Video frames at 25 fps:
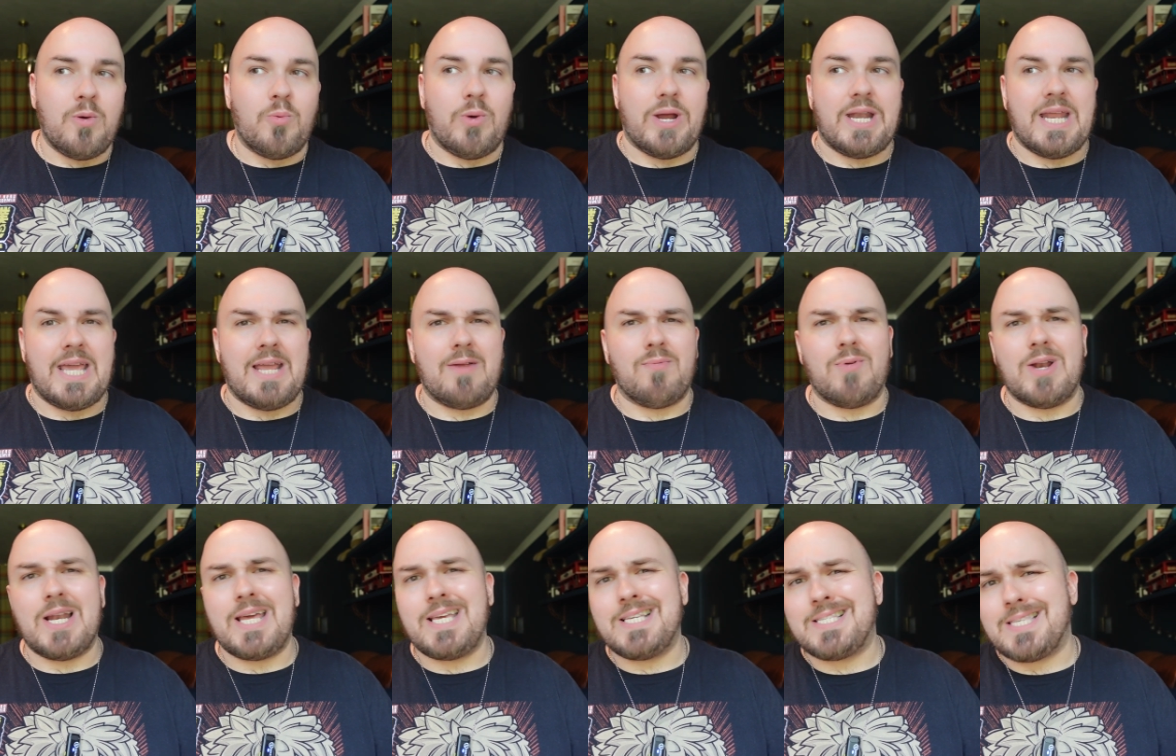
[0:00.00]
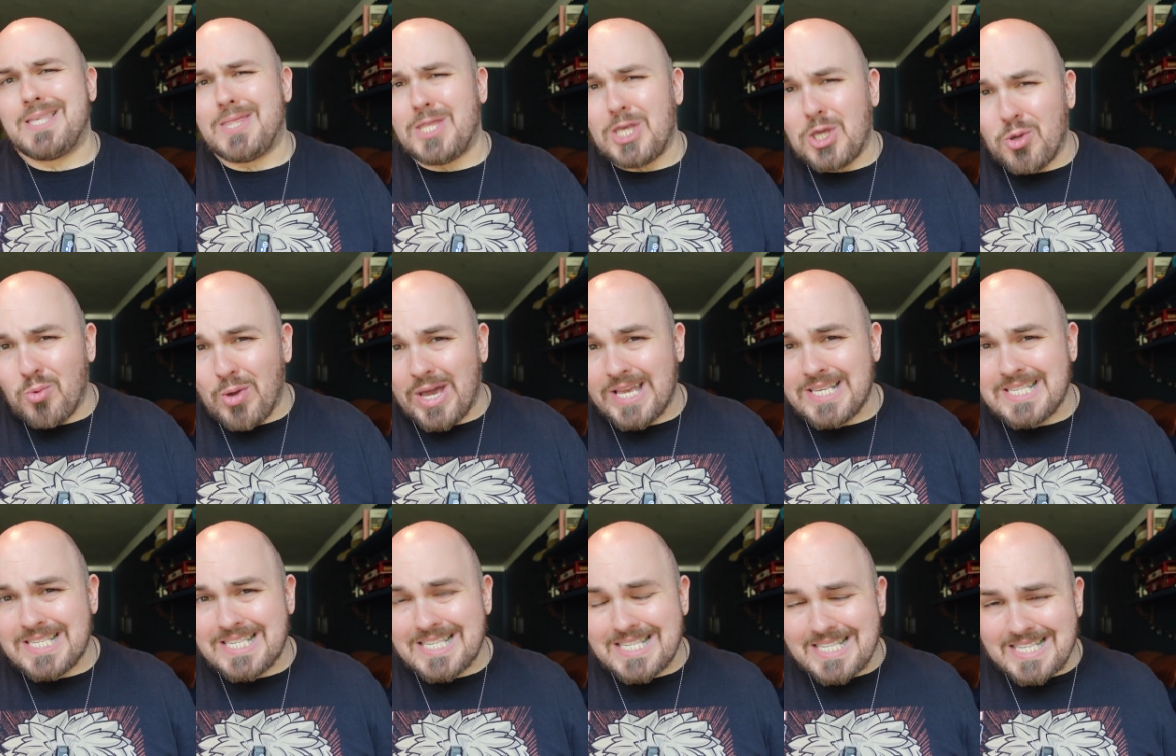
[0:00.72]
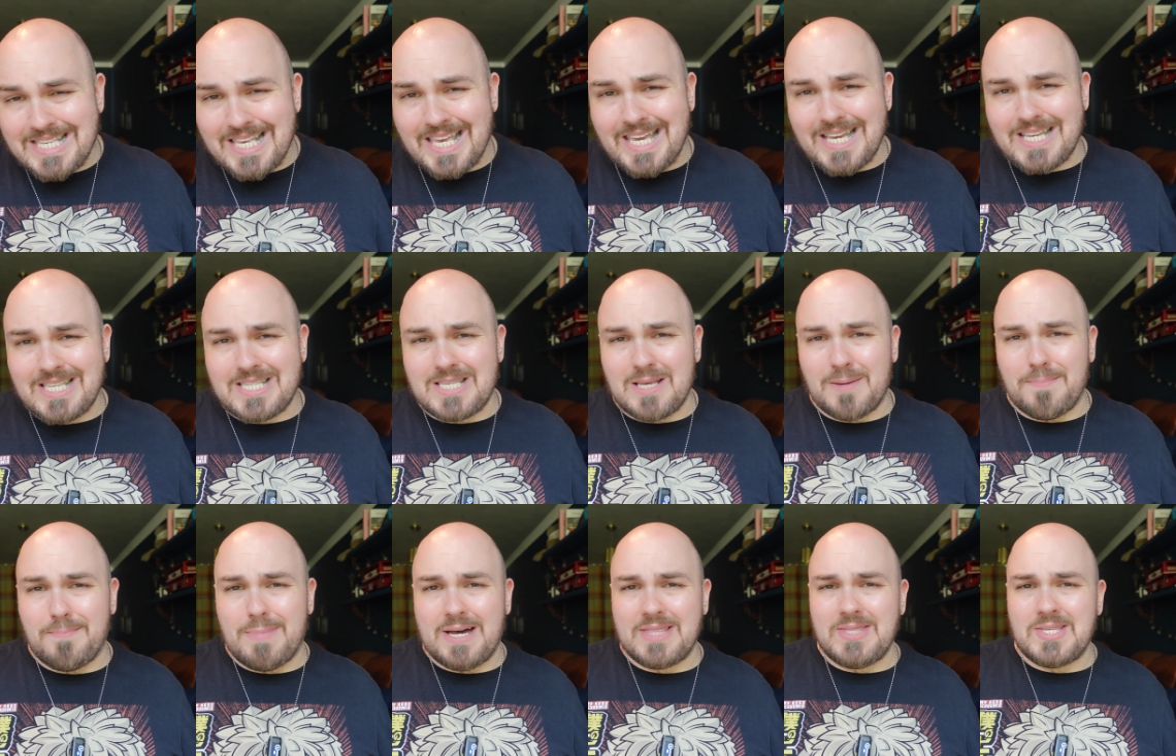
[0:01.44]
when he released in the US six
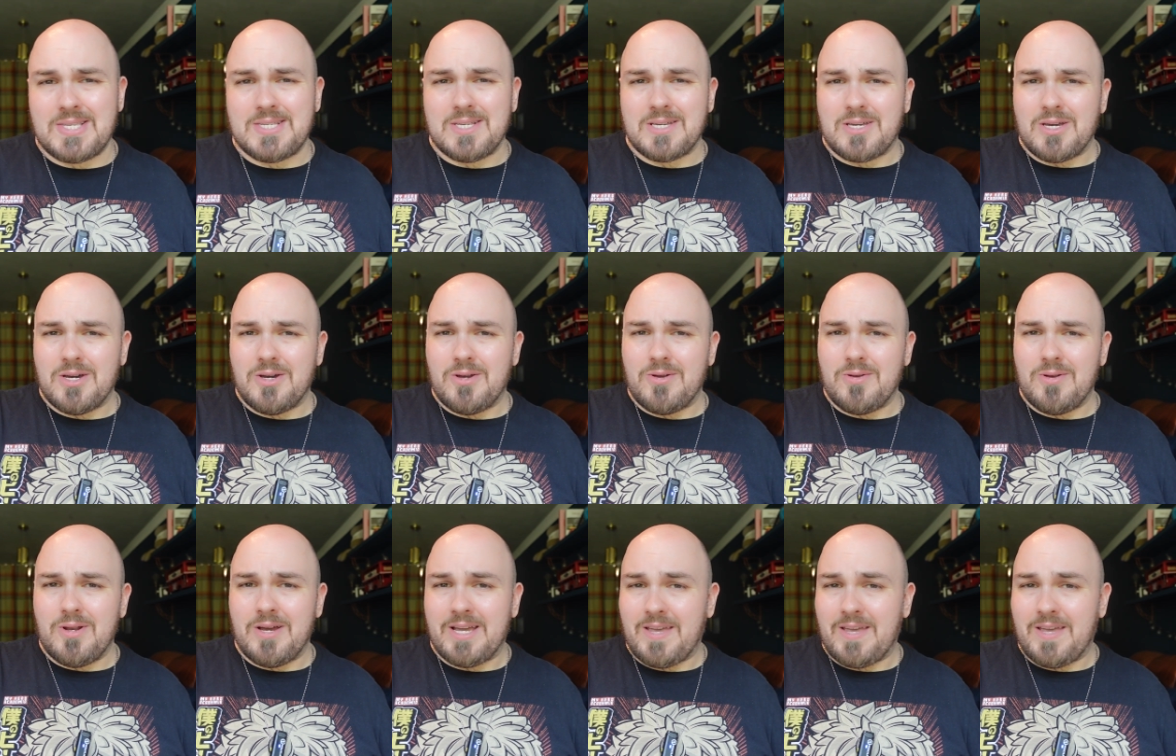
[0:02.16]
months ago.